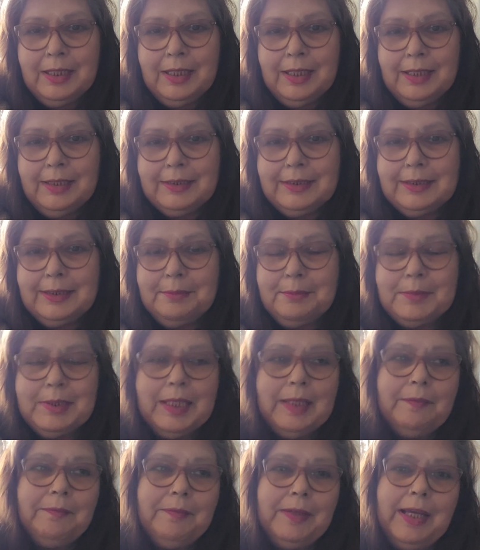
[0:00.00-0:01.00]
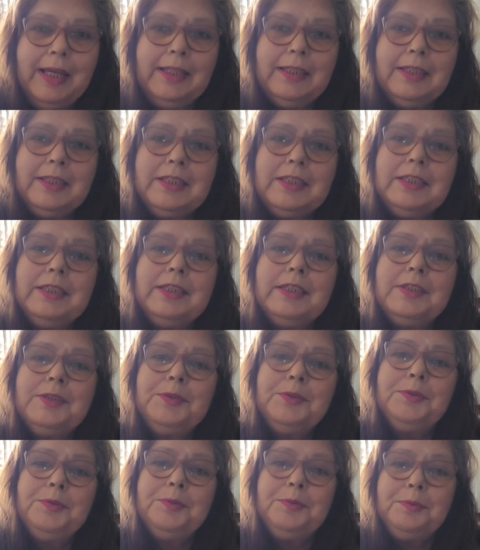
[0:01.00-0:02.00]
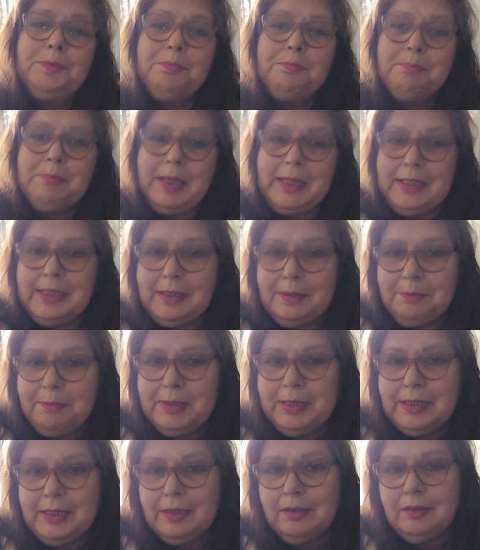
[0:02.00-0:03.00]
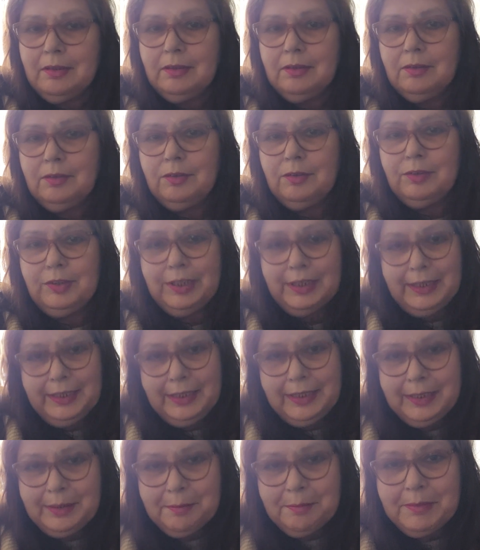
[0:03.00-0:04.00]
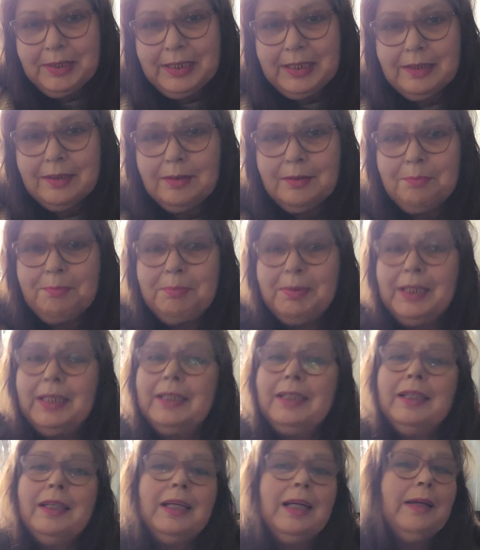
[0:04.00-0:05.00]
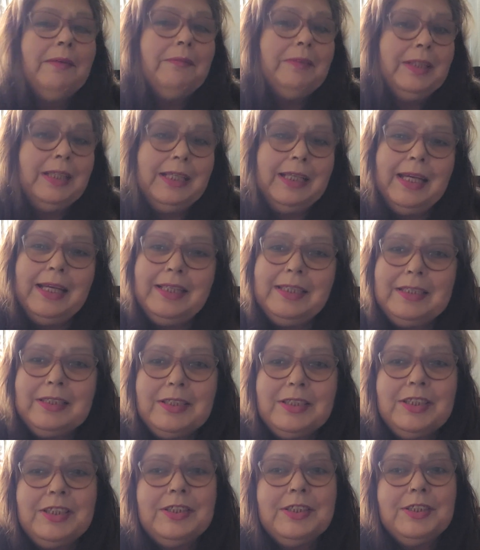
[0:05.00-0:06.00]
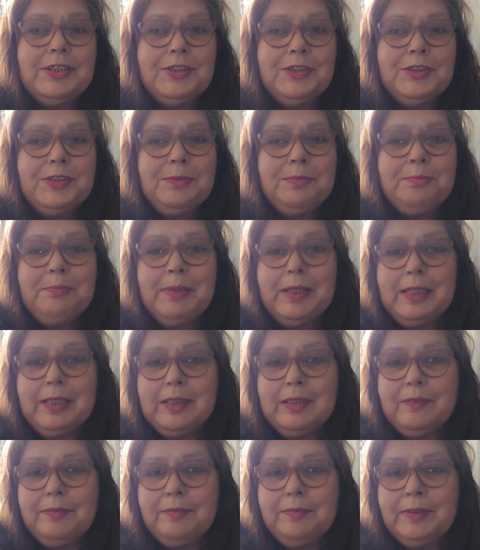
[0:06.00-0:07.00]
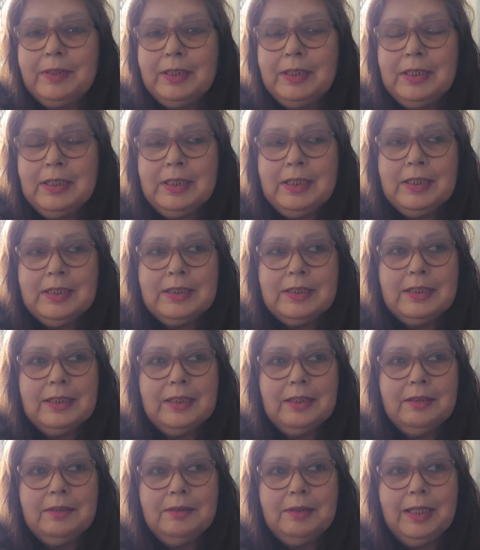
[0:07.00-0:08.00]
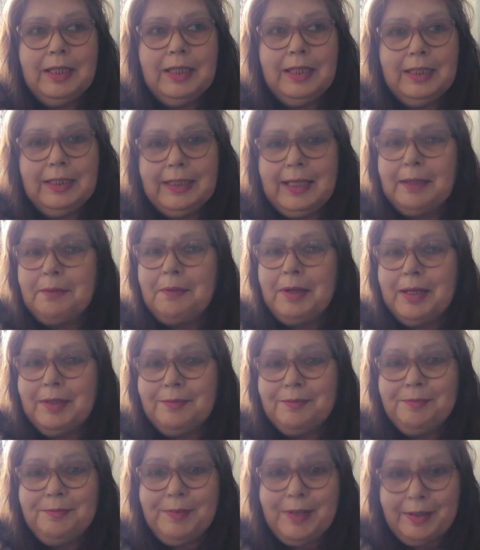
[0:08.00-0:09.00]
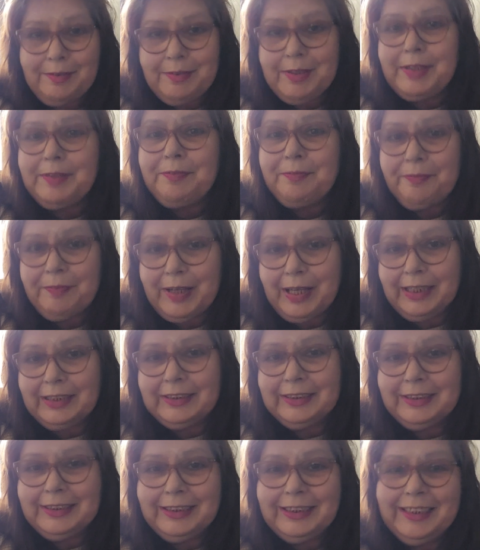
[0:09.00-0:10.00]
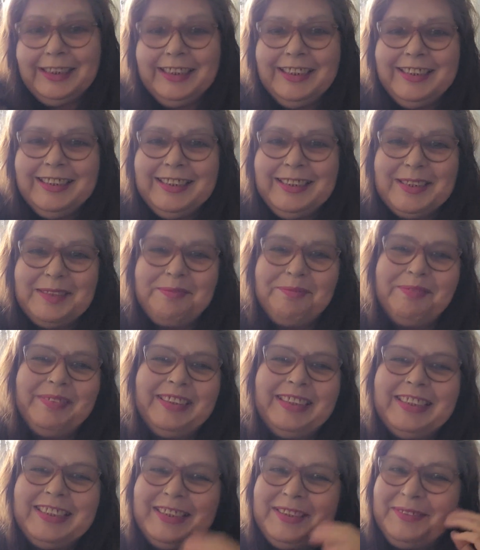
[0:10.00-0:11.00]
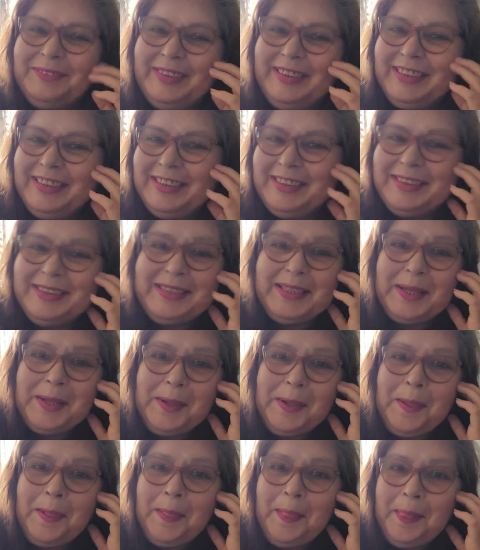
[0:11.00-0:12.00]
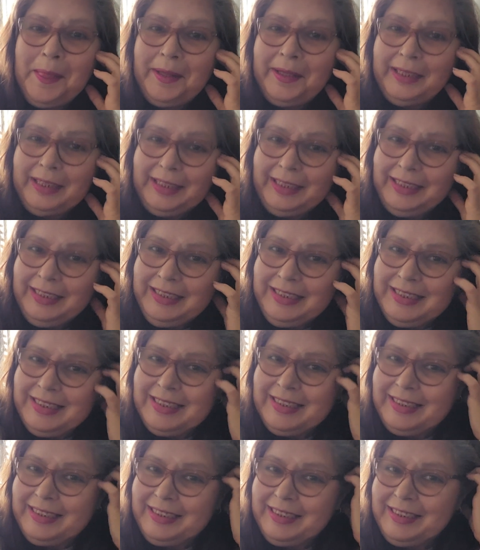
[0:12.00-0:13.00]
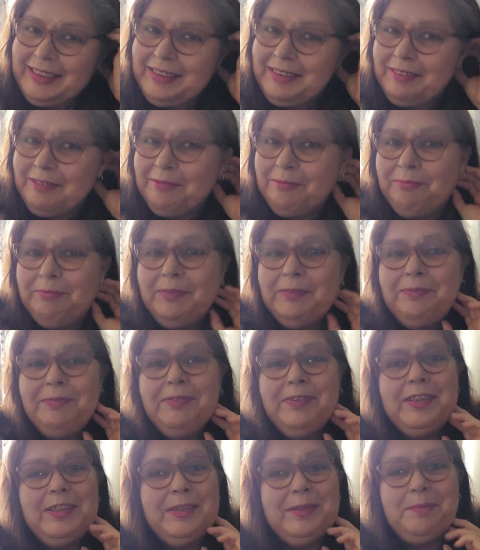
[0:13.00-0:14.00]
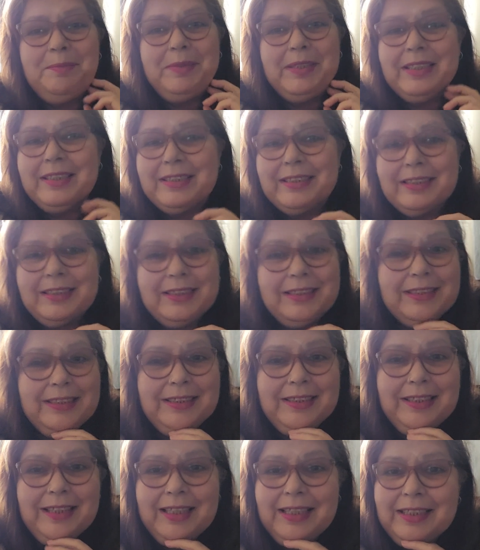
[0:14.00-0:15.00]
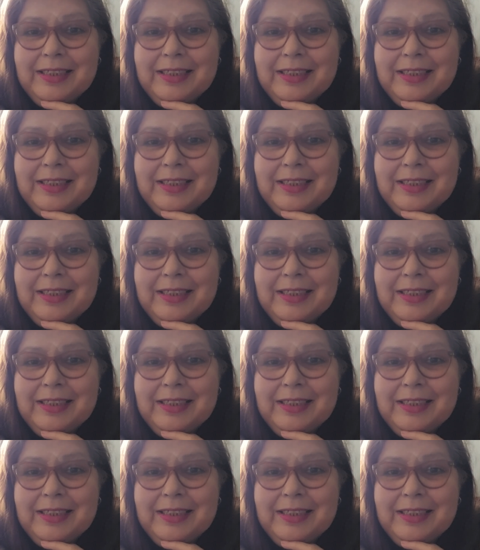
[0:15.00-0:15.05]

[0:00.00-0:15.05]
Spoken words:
I seem to have the energy to make a meal or eat a meal, but I don't have the energy to do both. So I now have very fat chickens because they're just eating the food, because I just,